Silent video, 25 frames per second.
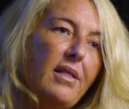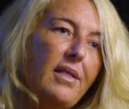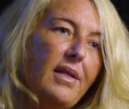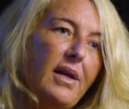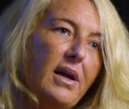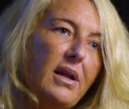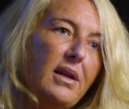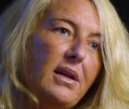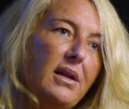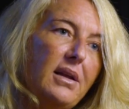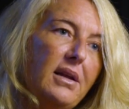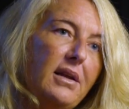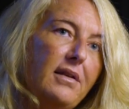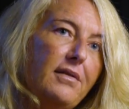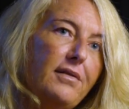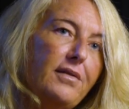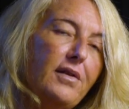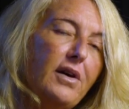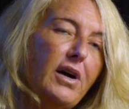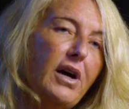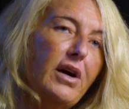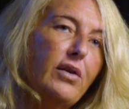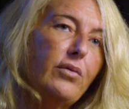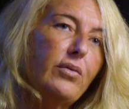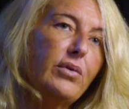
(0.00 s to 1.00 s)
that
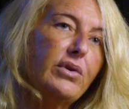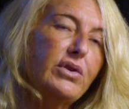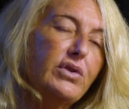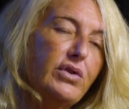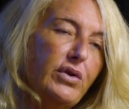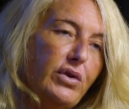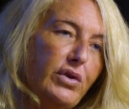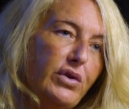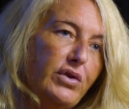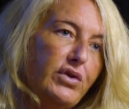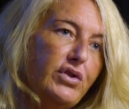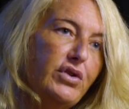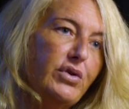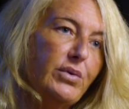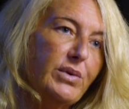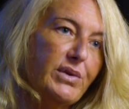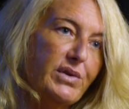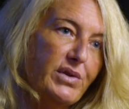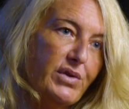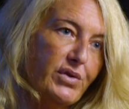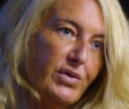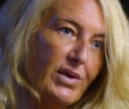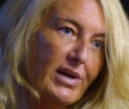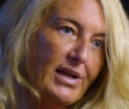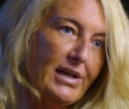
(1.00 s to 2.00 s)
if I return to
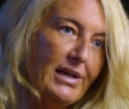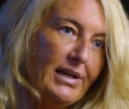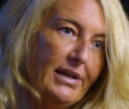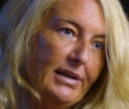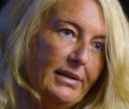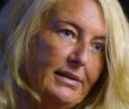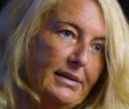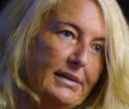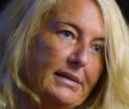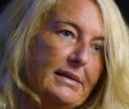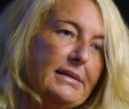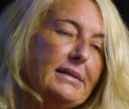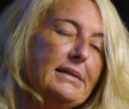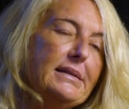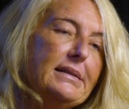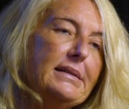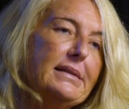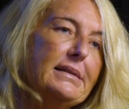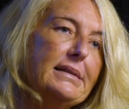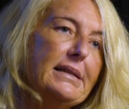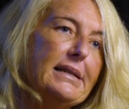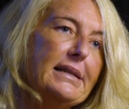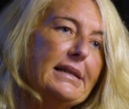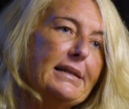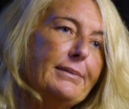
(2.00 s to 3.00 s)
Australia,
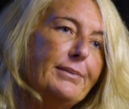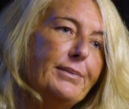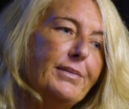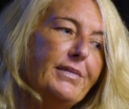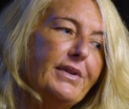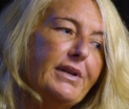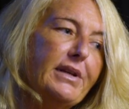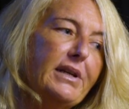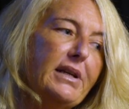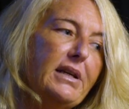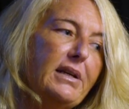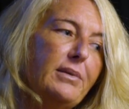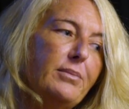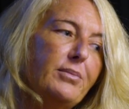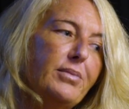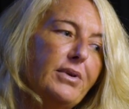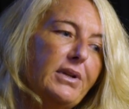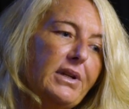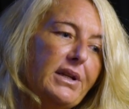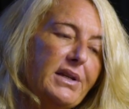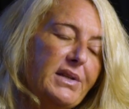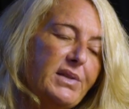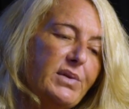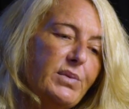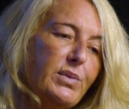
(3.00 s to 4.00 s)
um, the
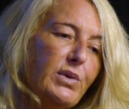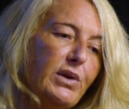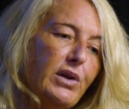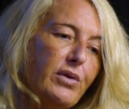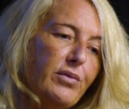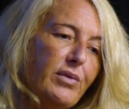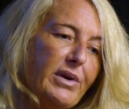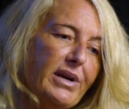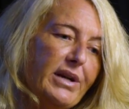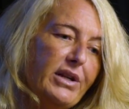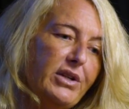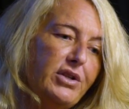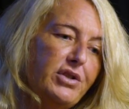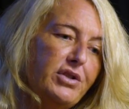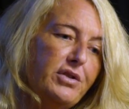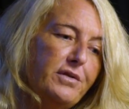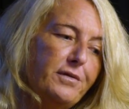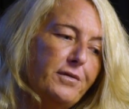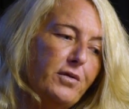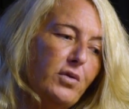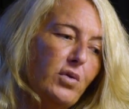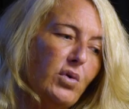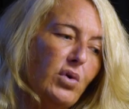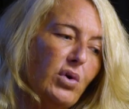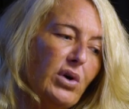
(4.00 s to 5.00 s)
police will arrange
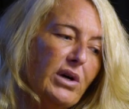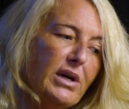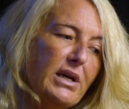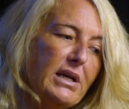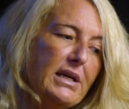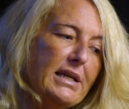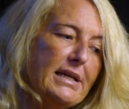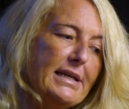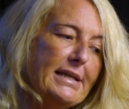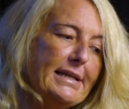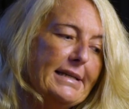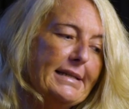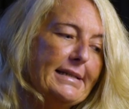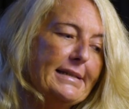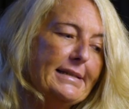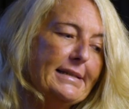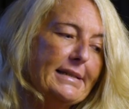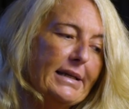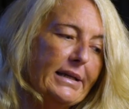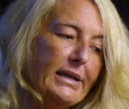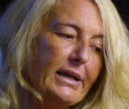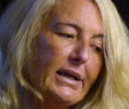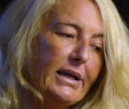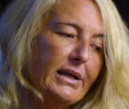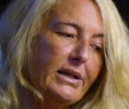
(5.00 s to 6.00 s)
for
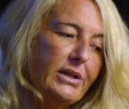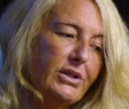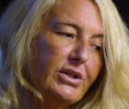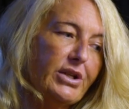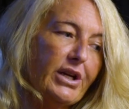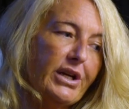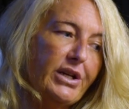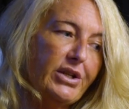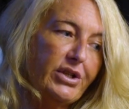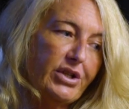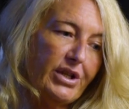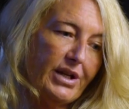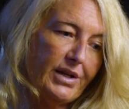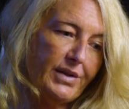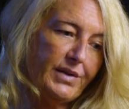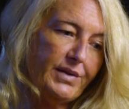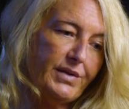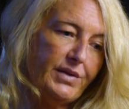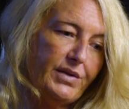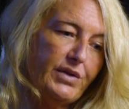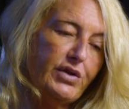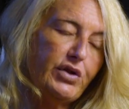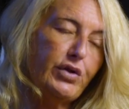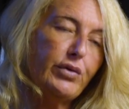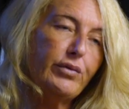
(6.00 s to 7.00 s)

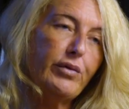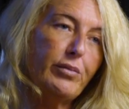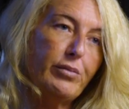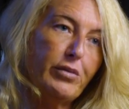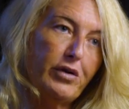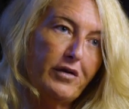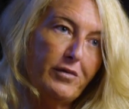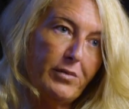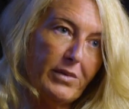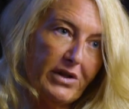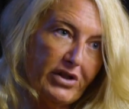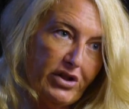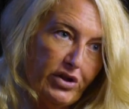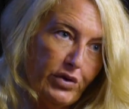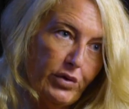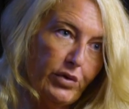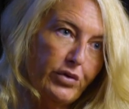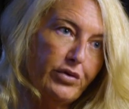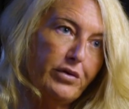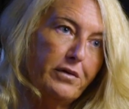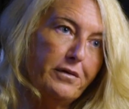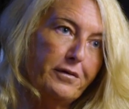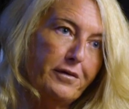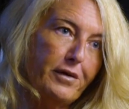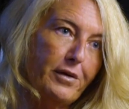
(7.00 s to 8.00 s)
DHHS to remove my
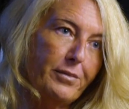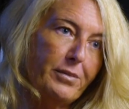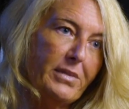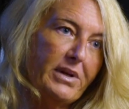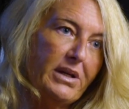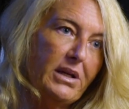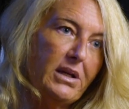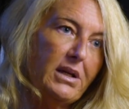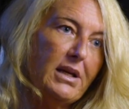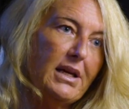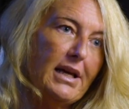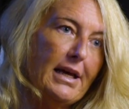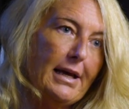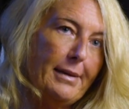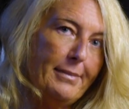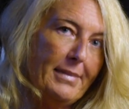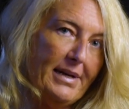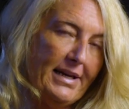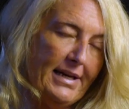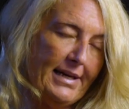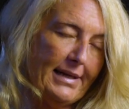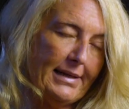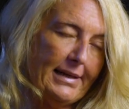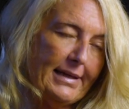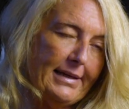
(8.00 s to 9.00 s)
children from me
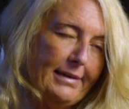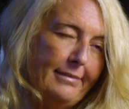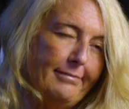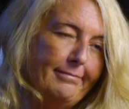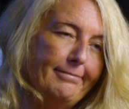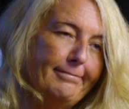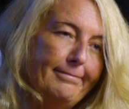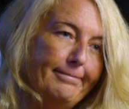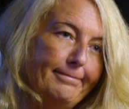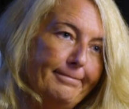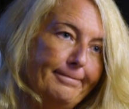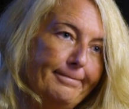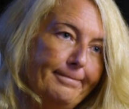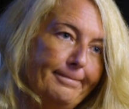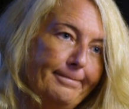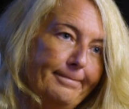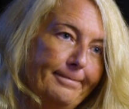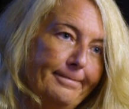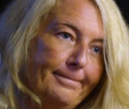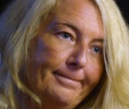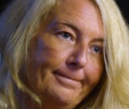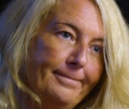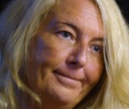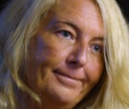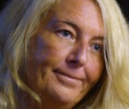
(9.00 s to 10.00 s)
immediately.
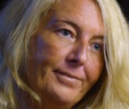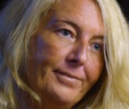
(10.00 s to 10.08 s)
Why?